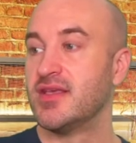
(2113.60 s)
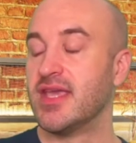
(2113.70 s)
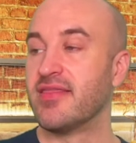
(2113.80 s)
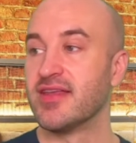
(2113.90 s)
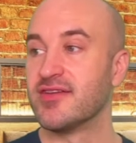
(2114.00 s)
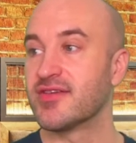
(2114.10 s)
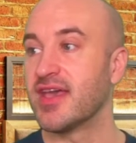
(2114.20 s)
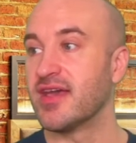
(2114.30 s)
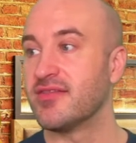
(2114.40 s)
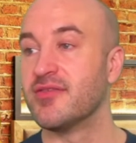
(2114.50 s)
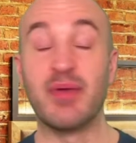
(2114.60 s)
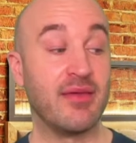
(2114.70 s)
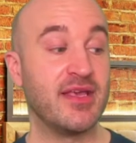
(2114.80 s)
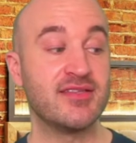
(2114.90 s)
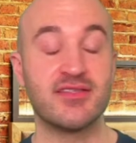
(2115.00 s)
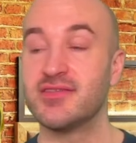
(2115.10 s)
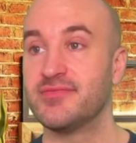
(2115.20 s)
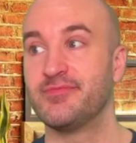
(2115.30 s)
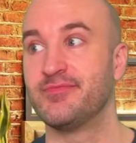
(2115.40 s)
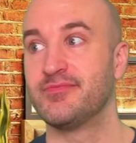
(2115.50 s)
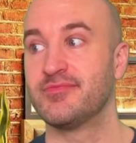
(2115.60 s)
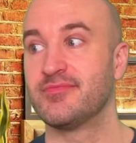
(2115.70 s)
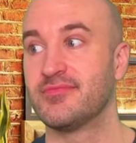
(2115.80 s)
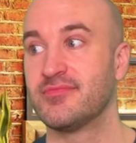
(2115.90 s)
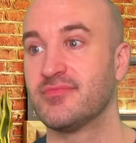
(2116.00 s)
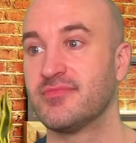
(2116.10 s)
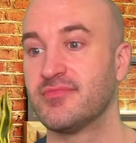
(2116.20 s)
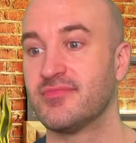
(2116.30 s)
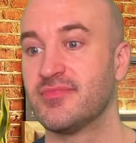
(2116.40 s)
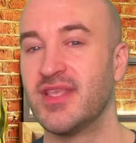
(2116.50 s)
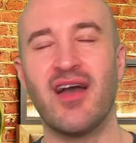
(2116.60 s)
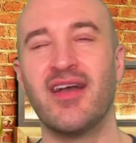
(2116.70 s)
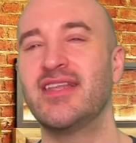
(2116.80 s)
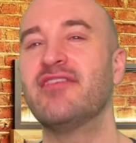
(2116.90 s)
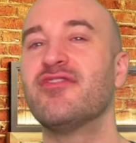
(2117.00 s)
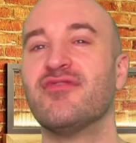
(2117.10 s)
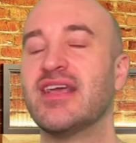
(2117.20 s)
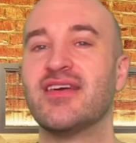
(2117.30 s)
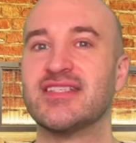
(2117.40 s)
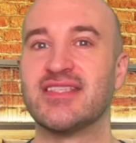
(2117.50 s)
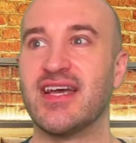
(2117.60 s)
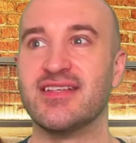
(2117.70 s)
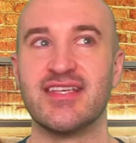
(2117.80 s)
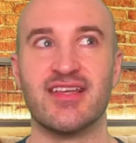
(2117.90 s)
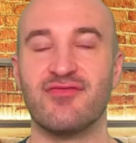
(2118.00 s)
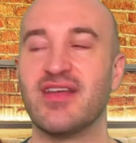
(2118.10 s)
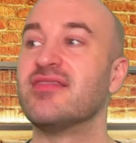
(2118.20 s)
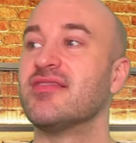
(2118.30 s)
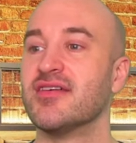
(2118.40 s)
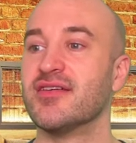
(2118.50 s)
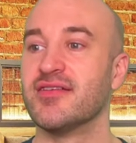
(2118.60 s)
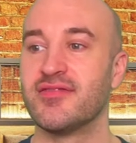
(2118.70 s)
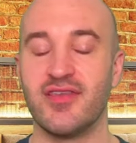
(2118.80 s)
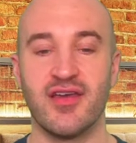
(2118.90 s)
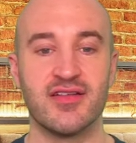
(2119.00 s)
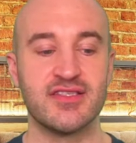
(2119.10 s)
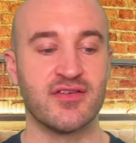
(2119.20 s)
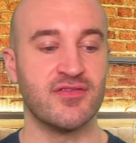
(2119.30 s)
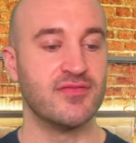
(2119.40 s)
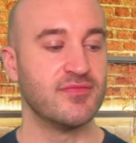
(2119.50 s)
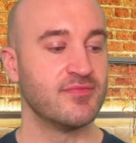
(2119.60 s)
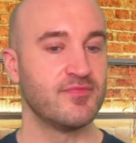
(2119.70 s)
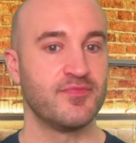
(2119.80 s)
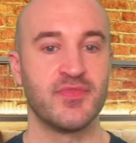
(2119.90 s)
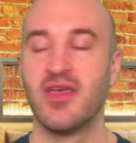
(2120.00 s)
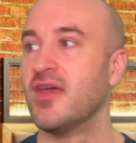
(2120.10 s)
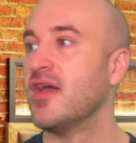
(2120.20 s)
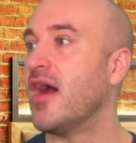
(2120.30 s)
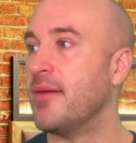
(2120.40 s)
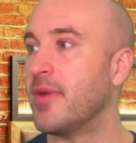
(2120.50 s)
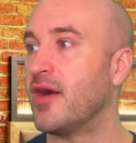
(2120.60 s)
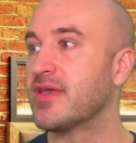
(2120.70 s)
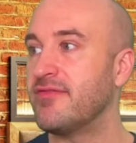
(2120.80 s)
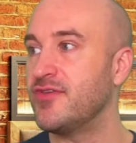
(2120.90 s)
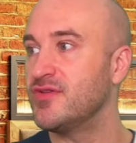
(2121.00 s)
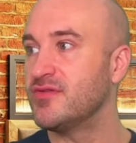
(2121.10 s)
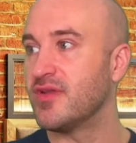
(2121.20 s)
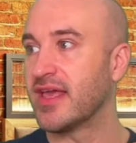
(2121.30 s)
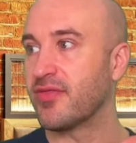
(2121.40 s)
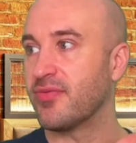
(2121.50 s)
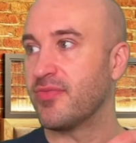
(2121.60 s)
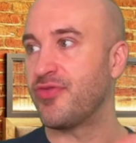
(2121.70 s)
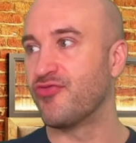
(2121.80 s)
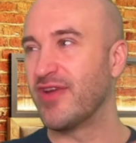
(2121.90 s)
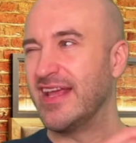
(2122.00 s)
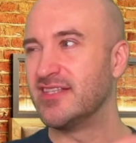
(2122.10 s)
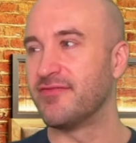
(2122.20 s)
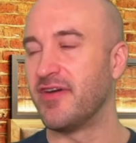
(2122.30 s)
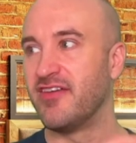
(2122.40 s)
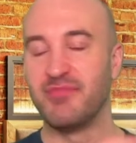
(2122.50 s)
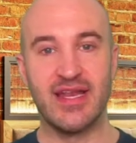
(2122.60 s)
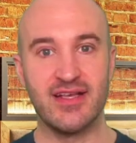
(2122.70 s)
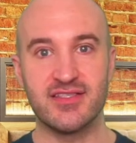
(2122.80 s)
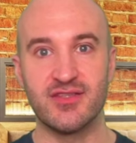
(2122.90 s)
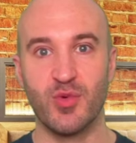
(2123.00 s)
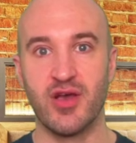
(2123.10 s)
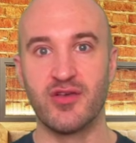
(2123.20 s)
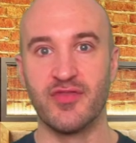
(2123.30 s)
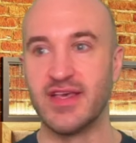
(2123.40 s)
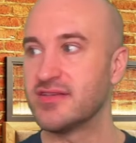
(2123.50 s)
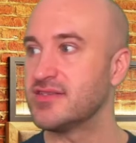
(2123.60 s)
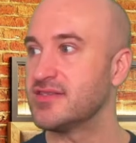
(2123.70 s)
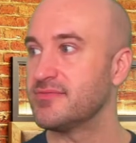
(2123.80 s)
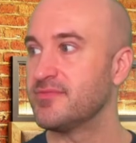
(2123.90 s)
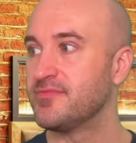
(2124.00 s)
Yeah, they don't care. The babies? Yeah, I never realized that until I read the article. I'll give you like 3 to 5 minutes to work on this.